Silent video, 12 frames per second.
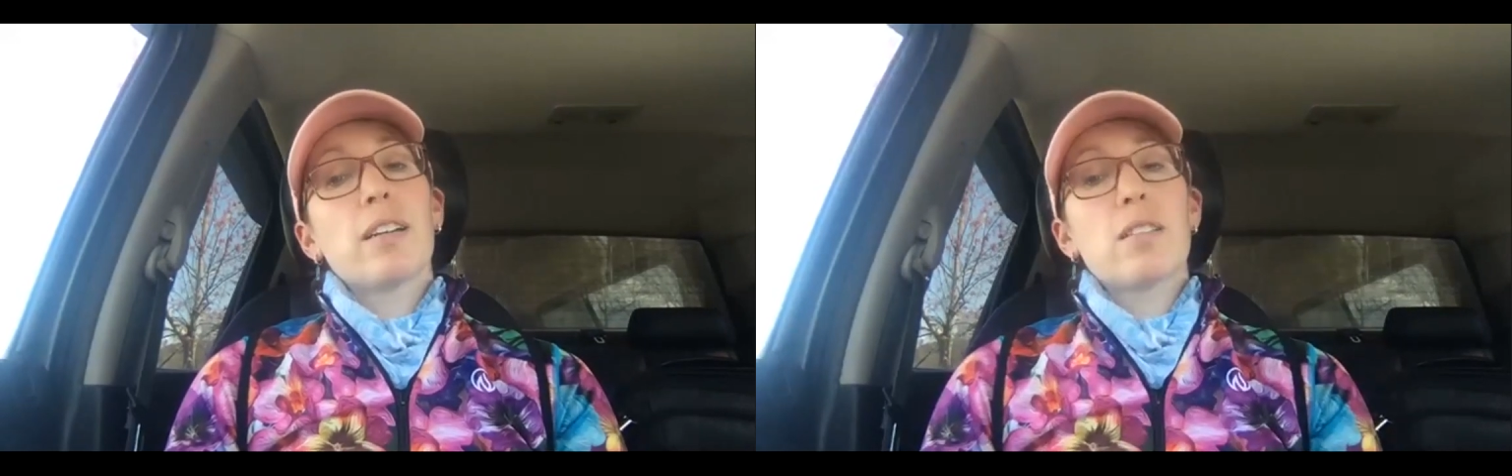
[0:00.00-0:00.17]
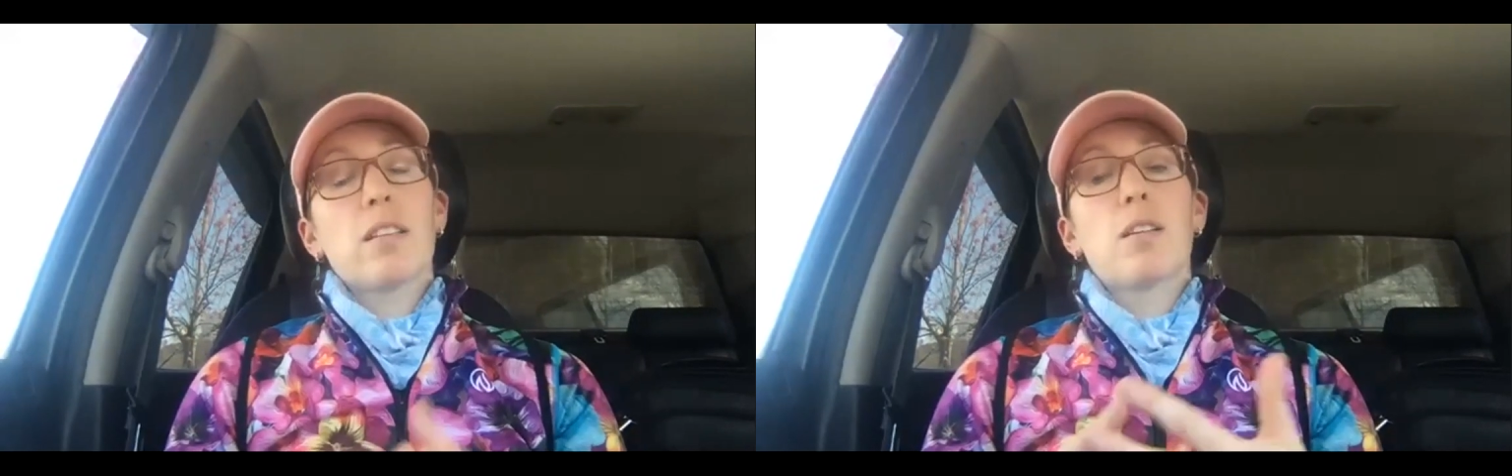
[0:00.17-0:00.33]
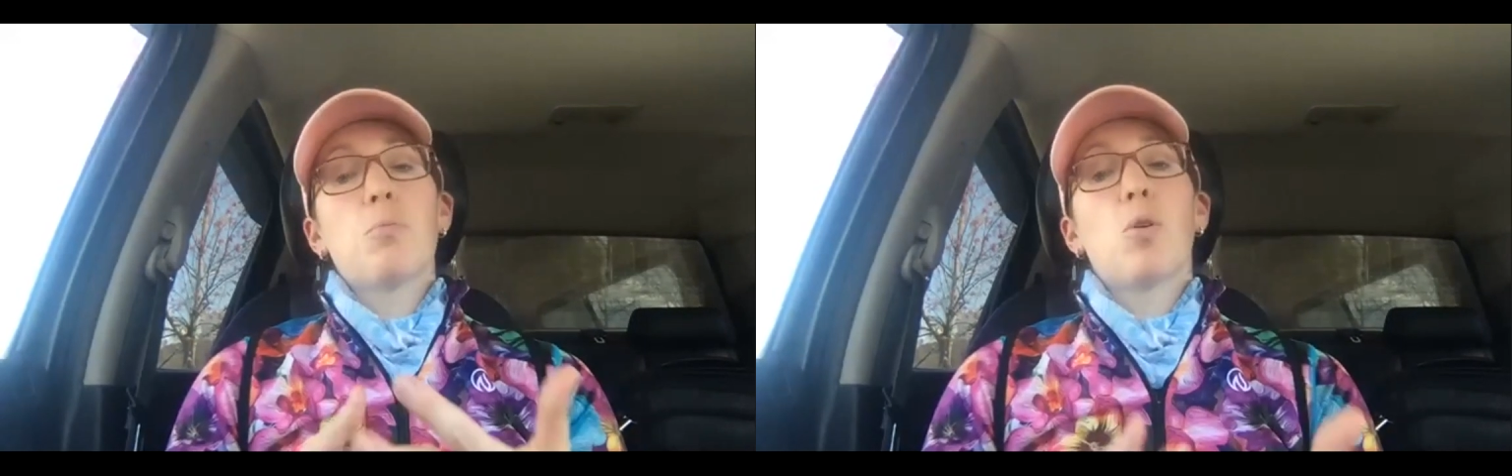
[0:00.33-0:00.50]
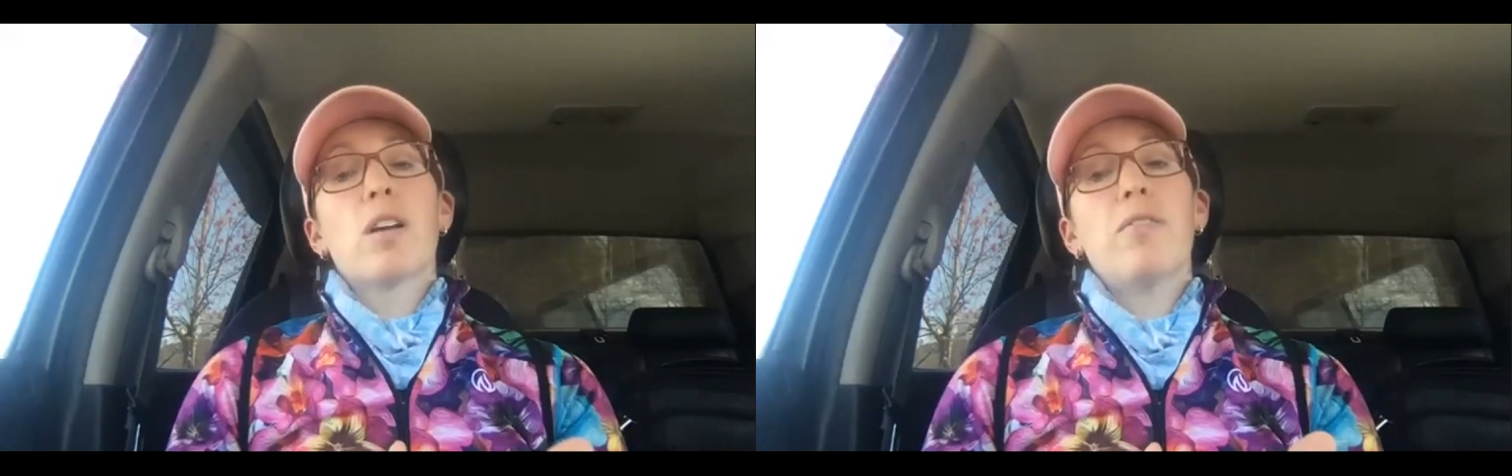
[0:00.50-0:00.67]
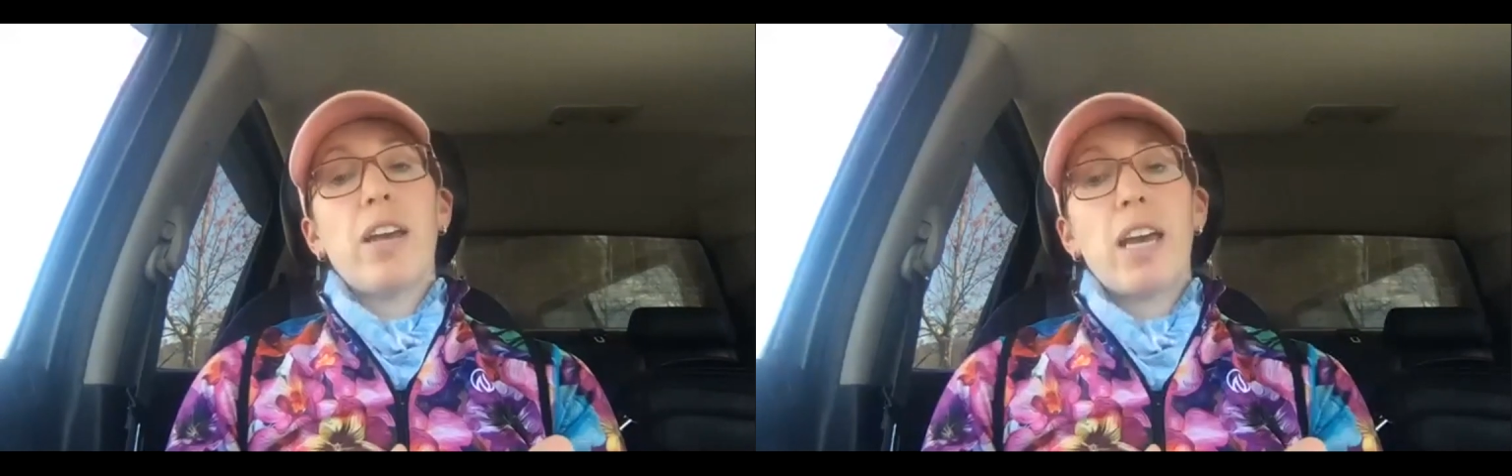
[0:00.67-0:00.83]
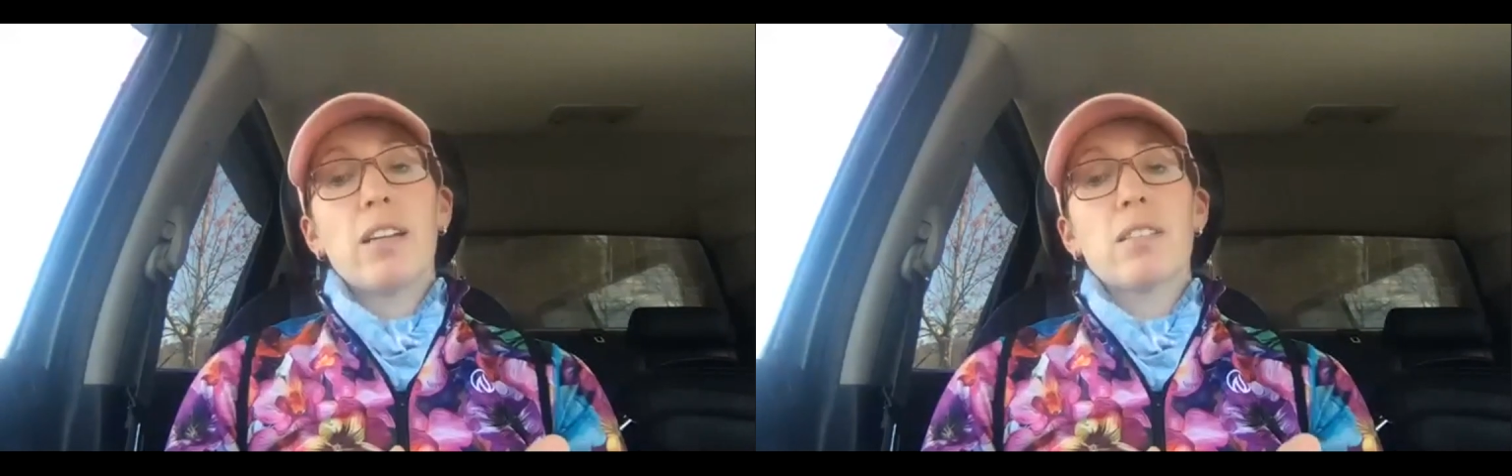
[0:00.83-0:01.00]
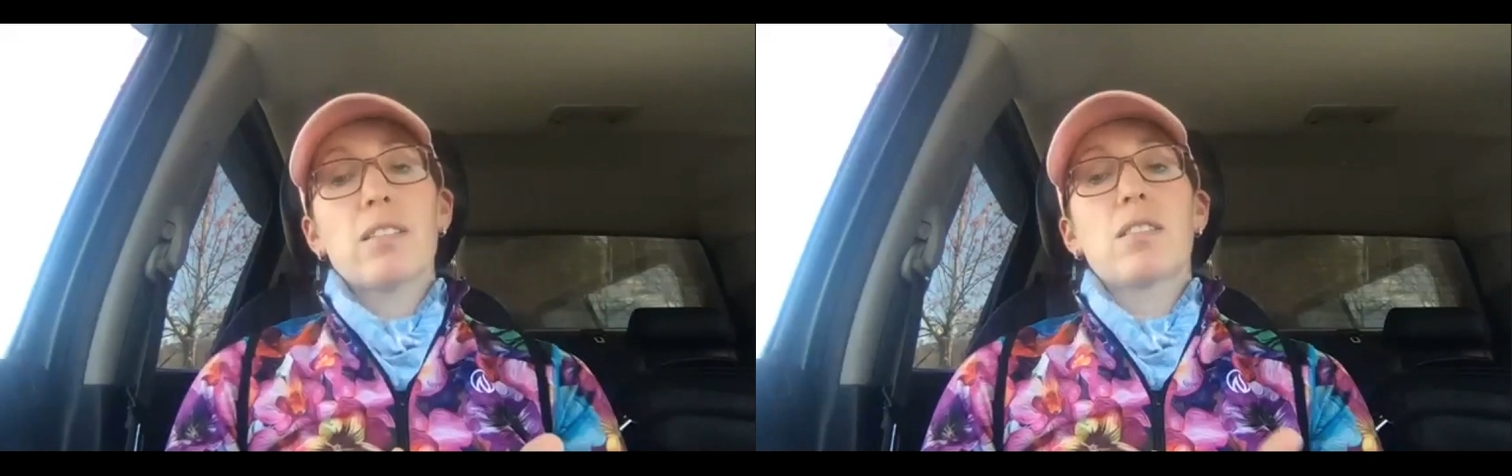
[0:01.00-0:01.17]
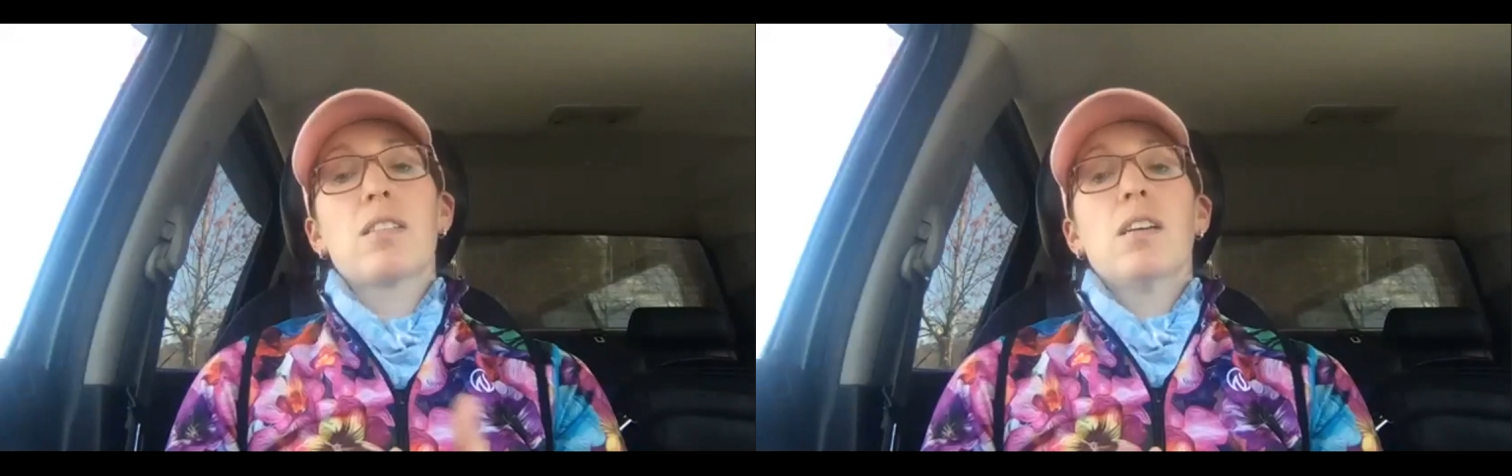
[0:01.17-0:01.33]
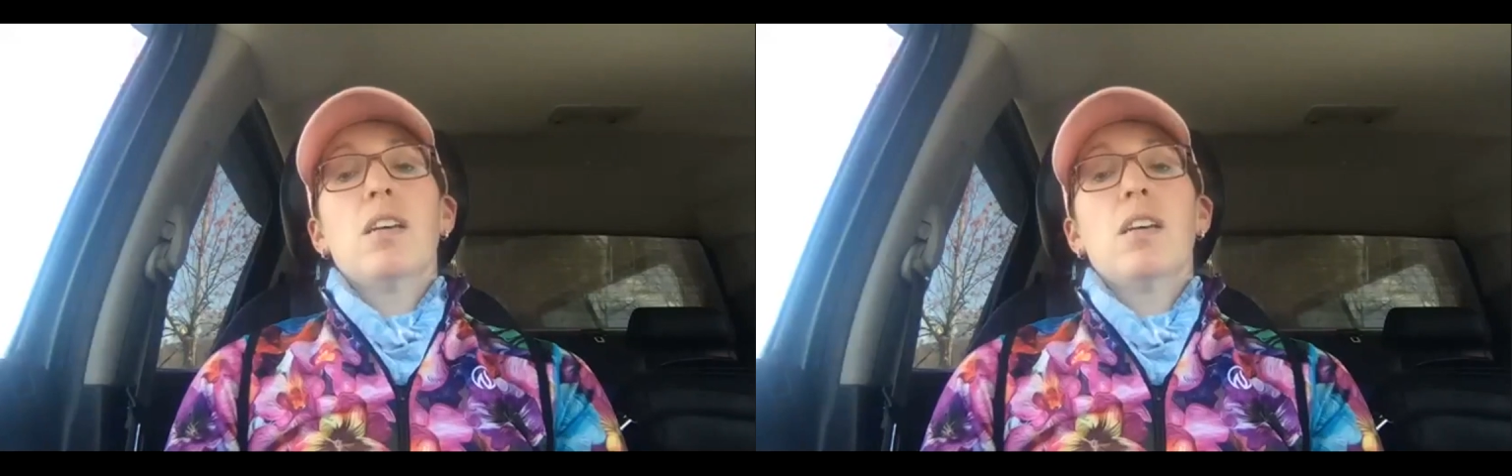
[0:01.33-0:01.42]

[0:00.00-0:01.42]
It's a little more advanced